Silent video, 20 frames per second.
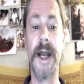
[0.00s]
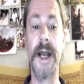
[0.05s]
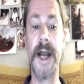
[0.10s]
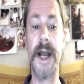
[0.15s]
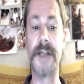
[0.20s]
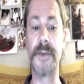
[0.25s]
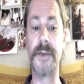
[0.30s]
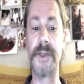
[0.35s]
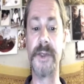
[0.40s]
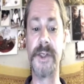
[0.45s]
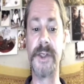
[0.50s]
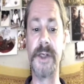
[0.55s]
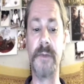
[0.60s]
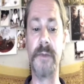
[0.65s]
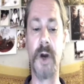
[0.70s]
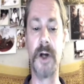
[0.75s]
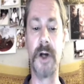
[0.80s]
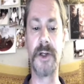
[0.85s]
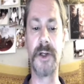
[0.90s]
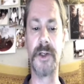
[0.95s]
As we see,
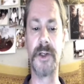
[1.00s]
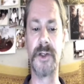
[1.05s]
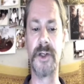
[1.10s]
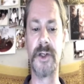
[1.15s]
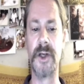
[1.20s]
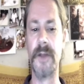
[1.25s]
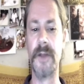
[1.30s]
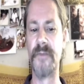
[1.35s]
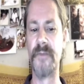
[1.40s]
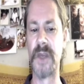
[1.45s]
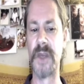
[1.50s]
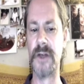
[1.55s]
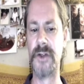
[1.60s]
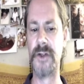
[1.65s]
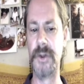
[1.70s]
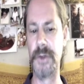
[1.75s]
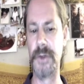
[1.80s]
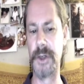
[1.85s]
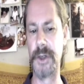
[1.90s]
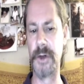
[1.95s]
Mars is
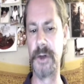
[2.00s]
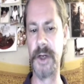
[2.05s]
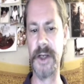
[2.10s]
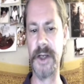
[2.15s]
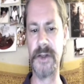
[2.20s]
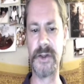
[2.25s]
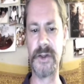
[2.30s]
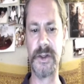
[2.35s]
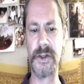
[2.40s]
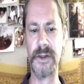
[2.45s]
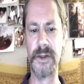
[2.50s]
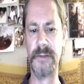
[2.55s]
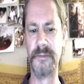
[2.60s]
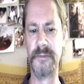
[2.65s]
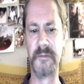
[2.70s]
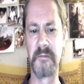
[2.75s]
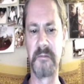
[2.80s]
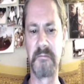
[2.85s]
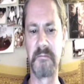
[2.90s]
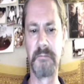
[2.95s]
2 degrees,
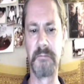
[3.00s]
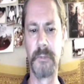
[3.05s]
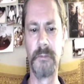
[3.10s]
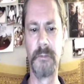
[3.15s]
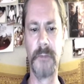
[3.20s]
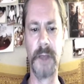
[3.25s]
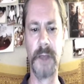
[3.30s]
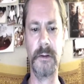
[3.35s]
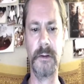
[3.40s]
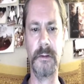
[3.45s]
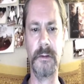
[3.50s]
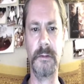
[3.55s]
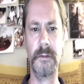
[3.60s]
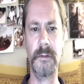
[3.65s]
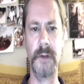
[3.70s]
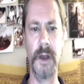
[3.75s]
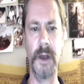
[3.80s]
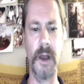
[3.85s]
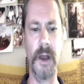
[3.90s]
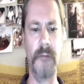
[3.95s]

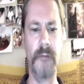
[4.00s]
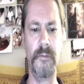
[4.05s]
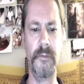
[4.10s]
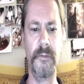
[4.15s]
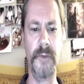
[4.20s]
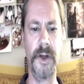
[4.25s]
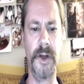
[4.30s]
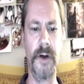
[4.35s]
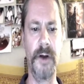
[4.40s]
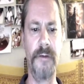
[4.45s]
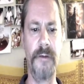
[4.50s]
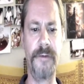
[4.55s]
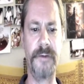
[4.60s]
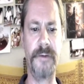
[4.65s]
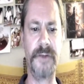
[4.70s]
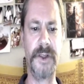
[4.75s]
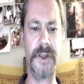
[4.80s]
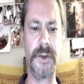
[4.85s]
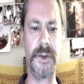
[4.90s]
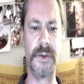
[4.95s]

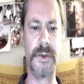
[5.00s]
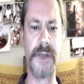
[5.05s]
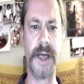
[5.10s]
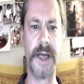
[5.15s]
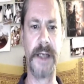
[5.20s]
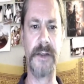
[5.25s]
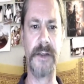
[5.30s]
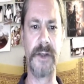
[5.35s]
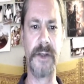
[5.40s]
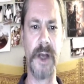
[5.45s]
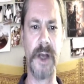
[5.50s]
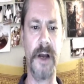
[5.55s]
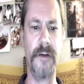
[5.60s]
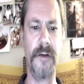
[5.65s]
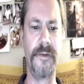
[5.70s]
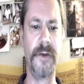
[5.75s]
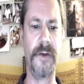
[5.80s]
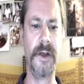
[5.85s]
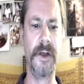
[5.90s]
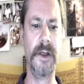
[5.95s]
52 seconds
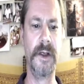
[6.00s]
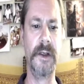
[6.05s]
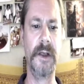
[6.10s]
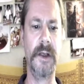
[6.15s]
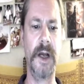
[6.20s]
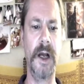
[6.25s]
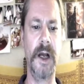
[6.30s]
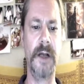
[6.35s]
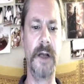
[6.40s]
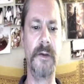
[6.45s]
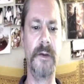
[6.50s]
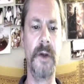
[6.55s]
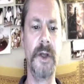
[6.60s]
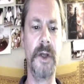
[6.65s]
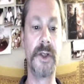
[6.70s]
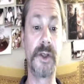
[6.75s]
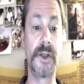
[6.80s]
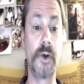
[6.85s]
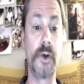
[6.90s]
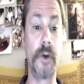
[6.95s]
of
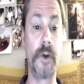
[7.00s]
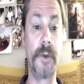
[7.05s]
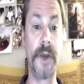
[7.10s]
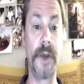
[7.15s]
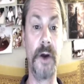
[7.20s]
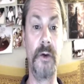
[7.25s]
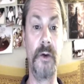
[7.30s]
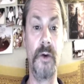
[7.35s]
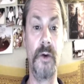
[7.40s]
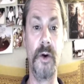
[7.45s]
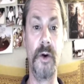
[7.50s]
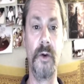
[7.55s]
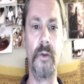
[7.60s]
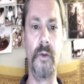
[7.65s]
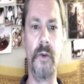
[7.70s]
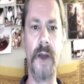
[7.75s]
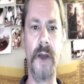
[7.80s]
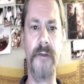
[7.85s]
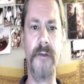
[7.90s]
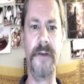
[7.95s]
Scorpio
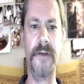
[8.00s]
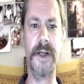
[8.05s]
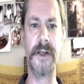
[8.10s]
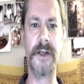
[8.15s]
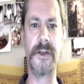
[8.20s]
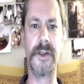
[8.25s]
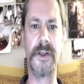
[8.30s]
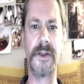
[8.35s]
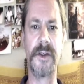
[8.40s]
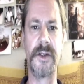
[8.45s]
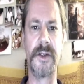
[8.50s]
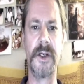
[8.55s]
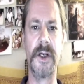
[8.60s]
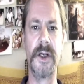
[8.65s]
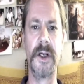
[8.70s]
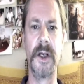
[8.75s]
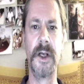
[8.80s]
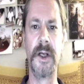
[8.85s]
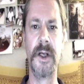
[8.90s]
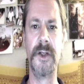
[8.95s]
when Venus is
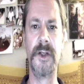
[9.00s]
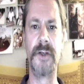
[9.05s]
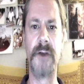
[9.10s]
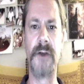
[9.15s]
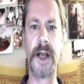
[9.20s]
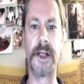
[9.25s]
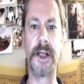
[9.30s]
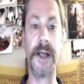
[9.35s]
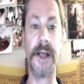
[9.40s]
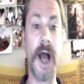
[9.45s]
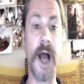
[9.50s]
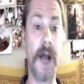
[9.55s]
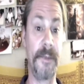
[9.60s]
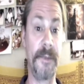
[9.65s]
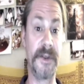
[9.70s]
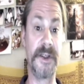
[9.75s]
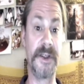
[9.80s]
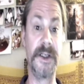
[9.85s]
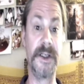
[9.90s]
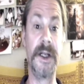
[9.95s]
directly
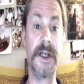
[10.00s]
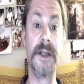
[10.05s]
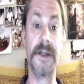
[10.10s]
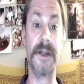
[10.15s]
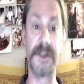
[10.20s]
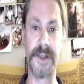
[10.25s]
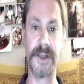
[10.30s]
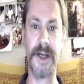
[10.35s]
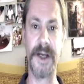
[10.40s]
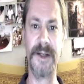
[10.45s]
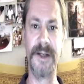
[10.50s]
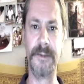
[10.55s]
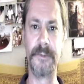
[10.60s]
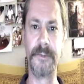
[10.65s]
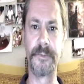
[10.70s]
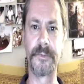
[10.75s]
opposite the Sun.